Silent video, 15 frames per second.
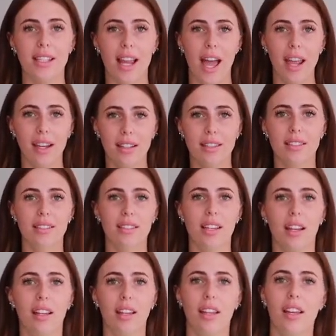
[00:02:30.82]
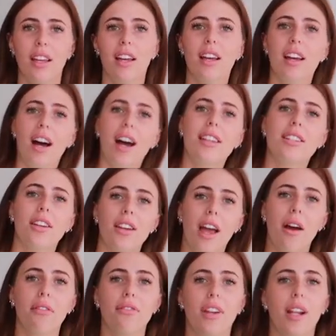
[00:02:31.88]
next. I don't know
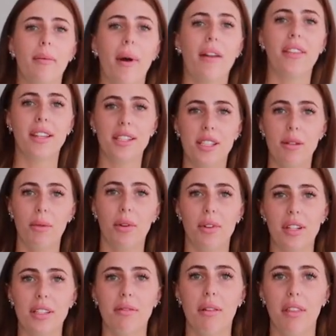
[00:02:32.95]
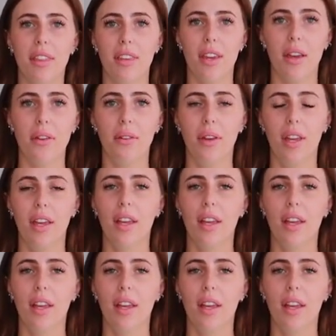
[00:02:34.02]
how I feel about this, to be honest with you.